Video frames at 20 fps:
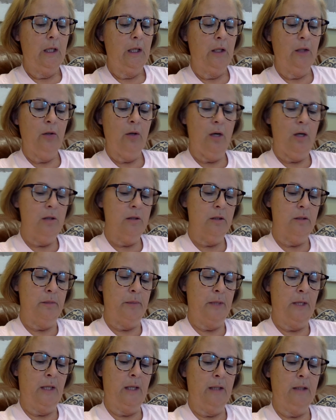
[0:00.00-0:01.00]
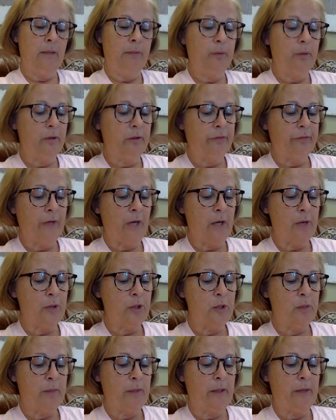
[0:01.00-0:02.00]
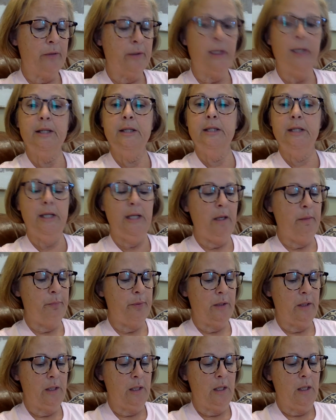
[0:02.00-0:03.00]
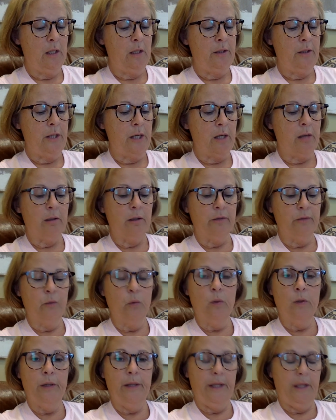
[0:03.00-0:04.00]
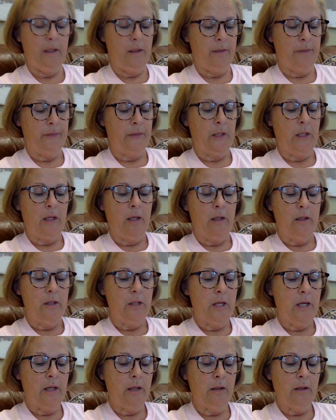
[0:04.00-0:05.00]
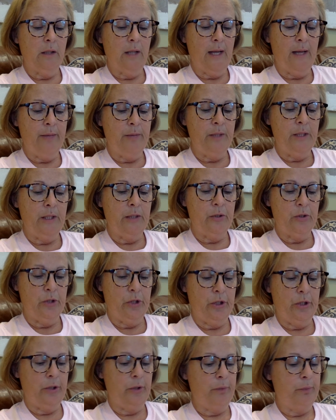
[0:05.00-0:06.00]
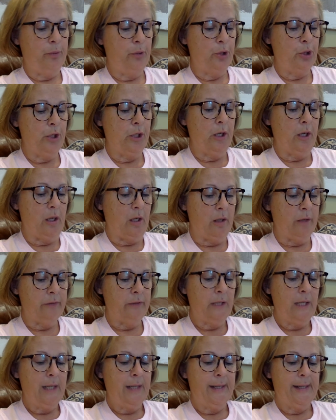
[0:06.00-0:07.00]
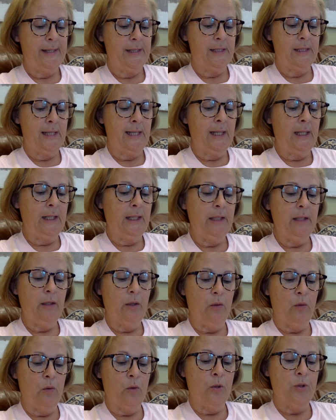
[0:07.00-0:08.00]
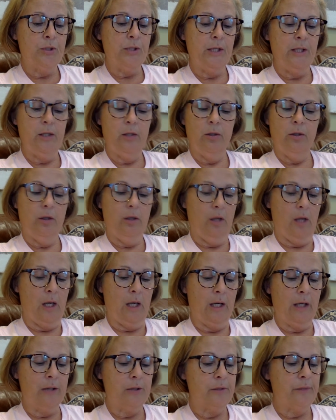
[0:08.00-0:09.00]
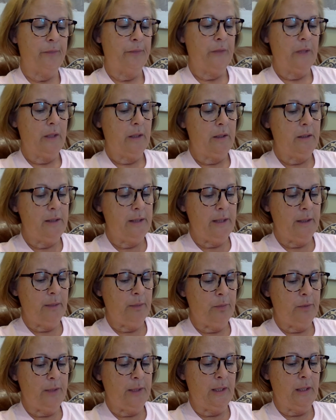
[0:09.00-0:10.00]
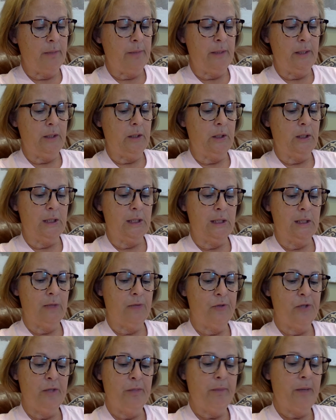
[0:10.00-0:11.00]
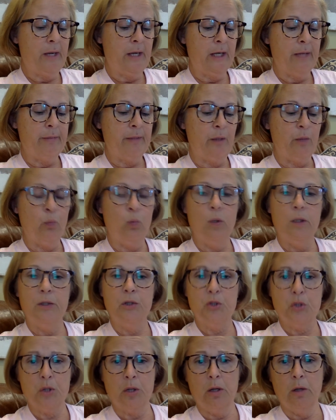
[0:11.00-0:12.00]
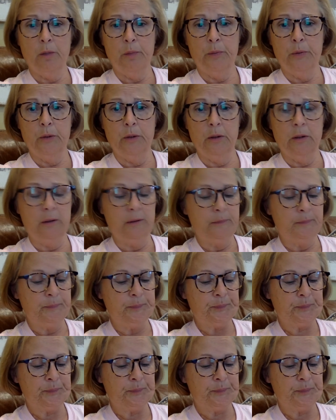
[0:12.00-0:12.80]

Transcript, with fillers: Across the pond, a bullfrog spoke a deep note of warning. Tuck climbed in, too, pushing off and settling the oars into their locks, dipped them into the silty bottom in one strong pull.